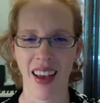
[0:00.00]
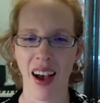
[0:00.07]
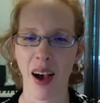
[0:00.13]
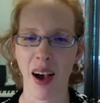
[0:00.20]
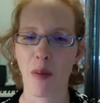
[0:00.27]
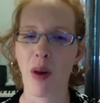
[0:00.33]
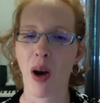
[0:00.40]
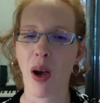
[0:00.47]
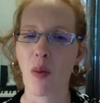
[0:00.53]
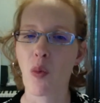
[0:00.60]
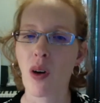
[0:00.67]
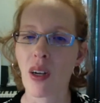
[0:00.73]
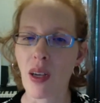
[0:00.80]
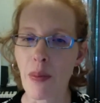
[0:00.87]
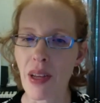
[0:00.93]
And we're
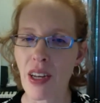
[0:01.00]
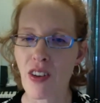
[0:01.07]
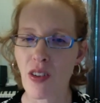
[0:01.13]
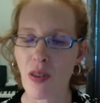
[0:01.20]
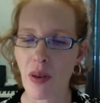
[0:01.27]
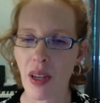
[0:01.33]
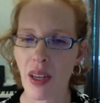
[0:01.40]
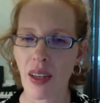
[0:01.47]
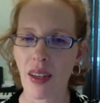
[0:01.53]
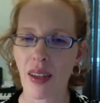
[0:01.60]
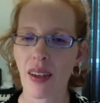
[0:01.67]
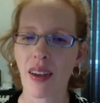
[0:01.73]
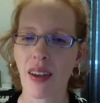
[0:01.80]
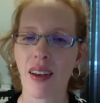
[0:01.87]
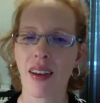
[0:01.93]
going to be
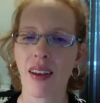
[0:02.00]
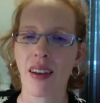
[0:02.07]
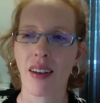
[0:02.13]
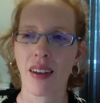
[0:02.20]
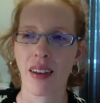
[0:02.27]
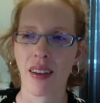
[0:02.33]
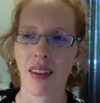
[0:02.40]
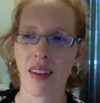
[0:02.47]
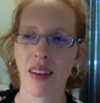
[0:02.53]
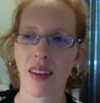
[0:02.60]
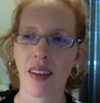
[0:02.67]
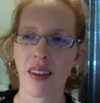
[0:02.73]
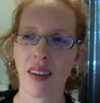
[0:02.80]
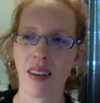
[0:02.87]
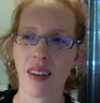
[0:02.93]
doing
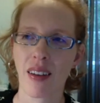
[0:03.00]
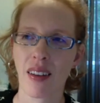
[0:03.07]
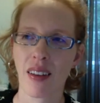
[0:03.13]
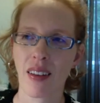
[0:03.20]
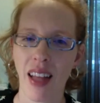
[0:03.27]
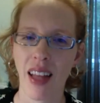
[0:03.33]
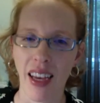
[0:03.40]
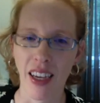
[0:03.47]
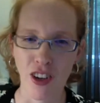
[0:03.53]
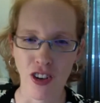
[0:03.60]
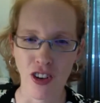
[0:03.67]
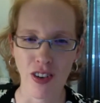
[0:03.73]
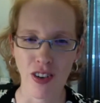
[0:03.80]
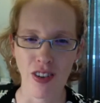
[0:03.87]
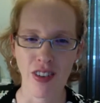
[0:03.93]

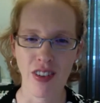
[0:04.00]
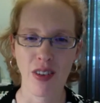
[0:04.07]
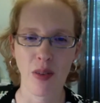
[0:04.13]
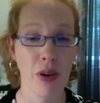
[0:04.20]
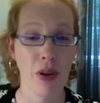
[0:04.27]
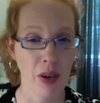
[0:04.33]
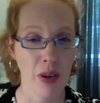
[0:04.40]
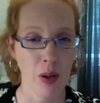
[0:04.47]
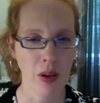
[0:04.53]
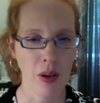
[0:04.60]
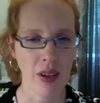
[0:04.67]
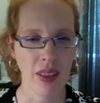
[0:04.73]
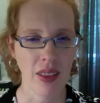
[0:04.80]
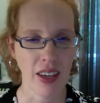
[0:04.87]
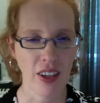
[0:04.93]
lectures,
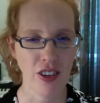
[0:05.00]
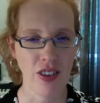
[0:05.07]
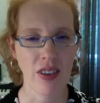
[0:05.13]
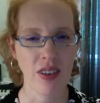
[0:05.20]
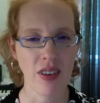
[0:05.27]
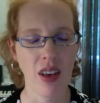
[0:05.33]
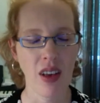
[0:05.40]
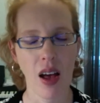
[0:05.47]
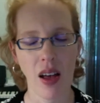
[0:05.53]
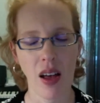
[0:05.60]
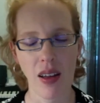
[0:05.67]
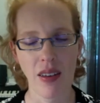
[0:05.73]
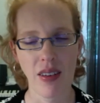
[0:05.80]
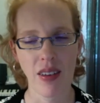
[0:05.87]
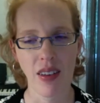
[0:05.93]
pre-recorded lectures
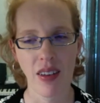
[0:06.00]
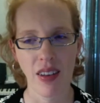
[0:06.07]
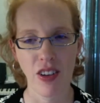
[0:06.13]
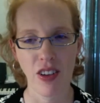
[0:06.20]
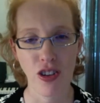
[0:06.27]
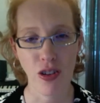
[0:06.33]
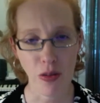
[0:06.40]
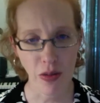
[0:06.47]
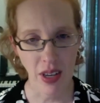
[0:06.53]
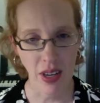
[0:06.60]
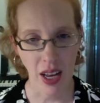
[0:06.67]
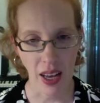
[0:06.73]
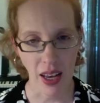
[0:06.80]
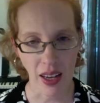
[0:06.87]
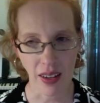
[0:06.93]
on
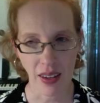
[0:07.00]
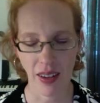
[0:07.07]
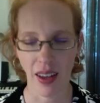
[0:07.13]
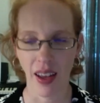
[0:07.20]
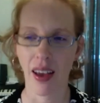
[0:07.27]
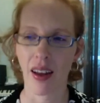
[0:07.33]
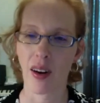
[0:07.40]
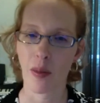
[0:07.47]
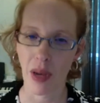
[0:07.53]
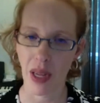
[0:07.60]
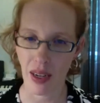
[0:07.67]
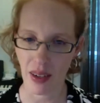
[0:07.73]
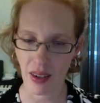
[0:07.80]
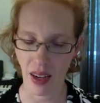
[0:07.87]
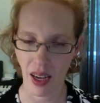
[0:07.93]
Tuesday at our
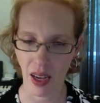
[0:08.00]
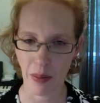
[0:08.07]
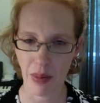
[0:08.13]
meeting time,